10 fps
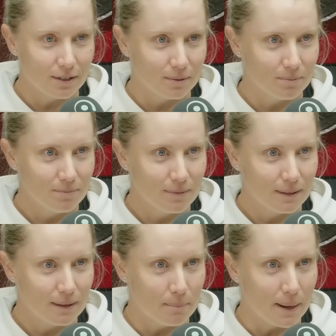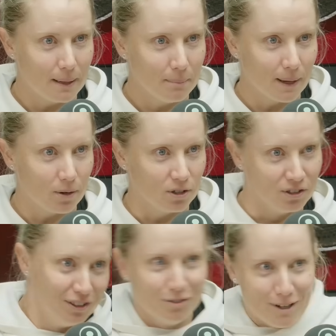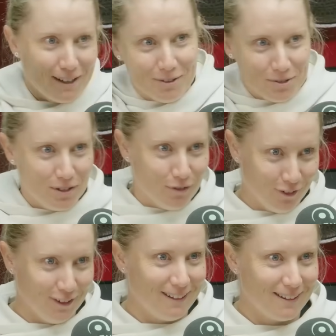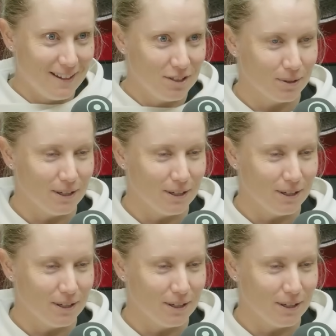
a batting pad on you and you're running all differently, and that's